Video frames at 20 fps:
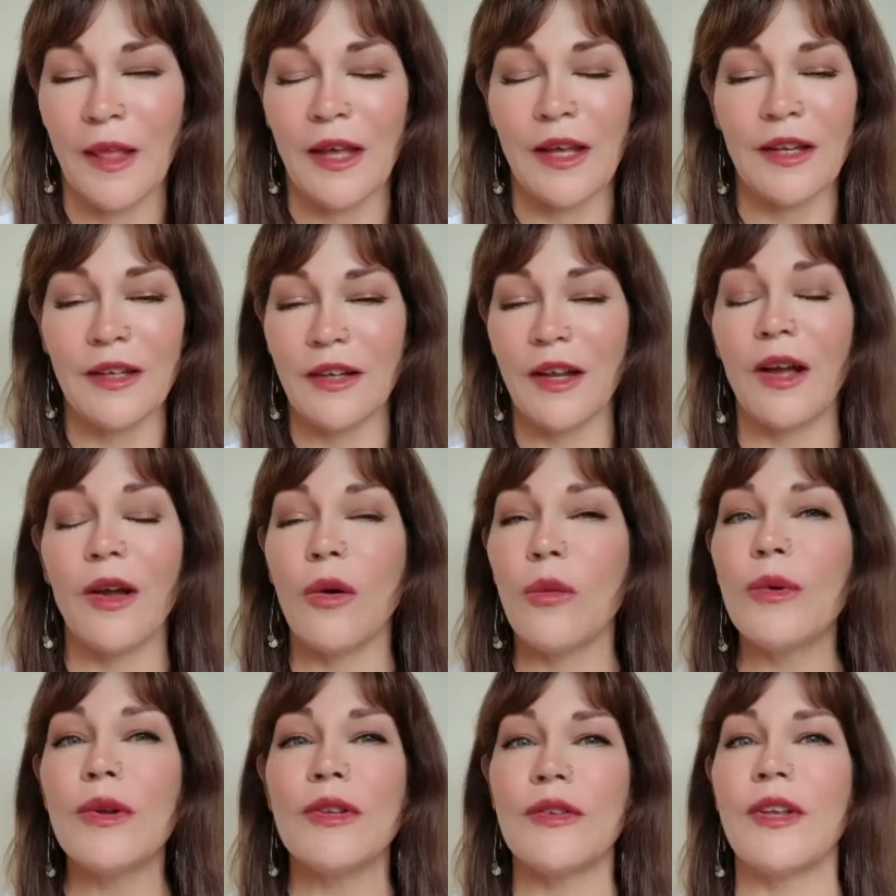And I
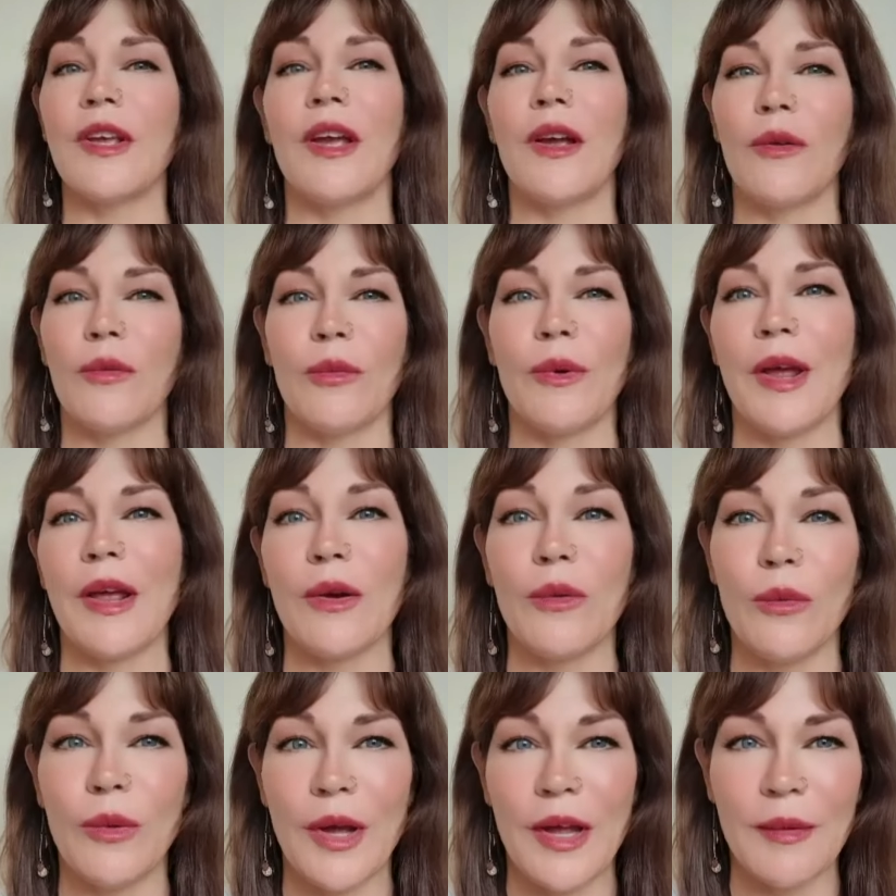always say I
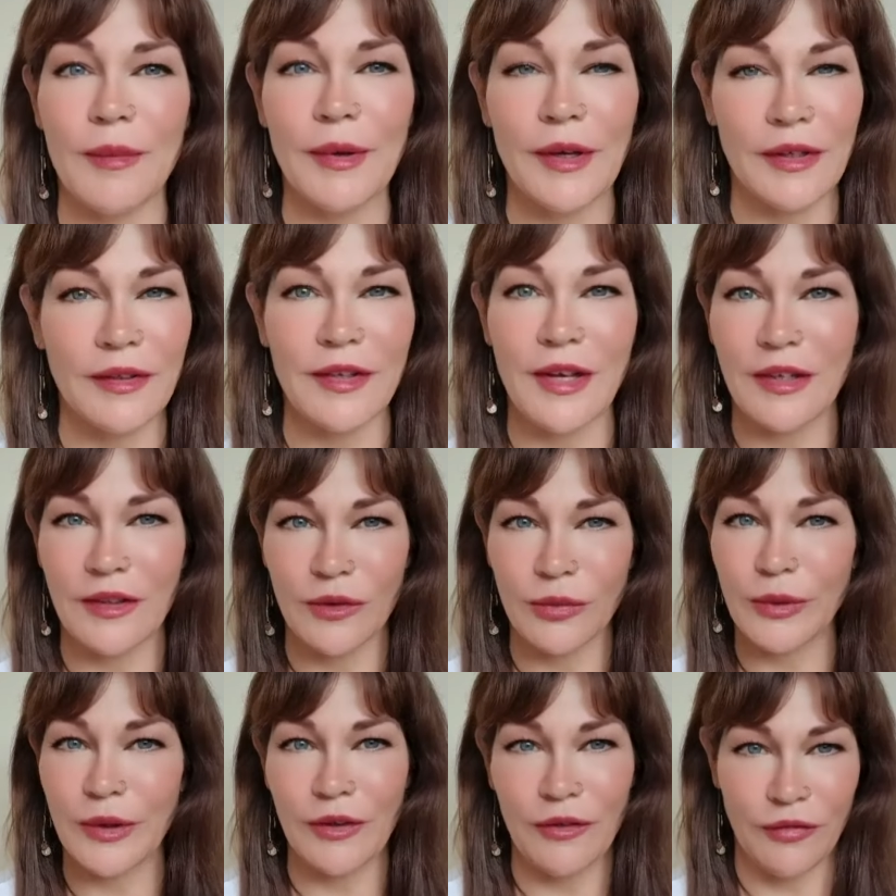ran away because
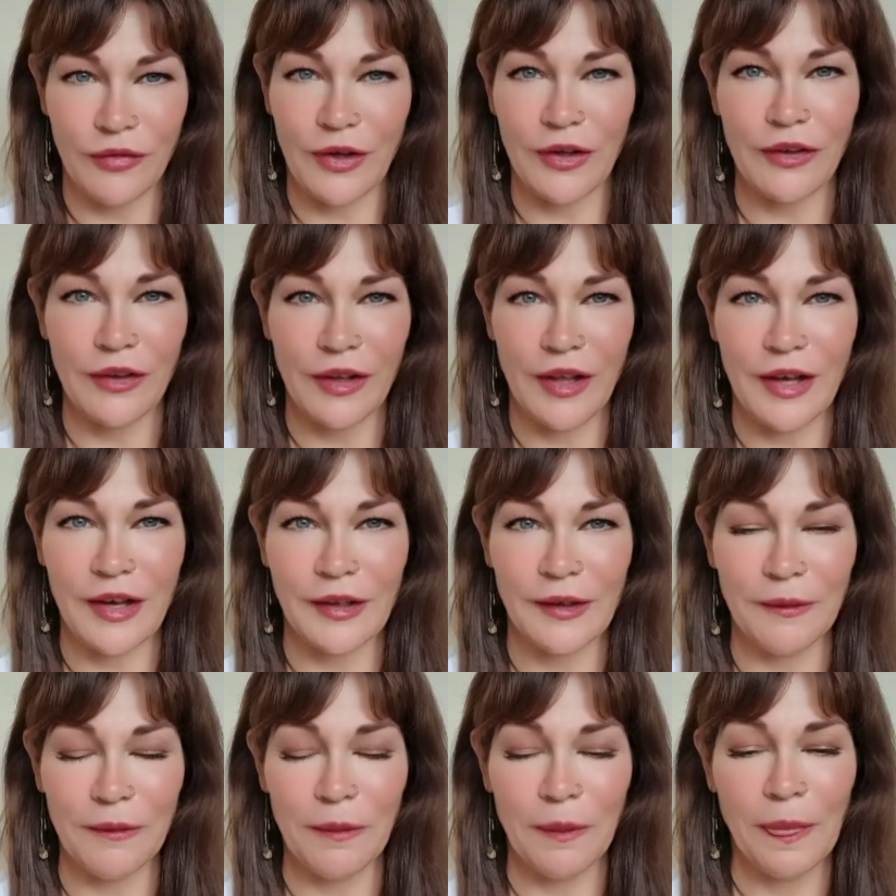that's what it felt like.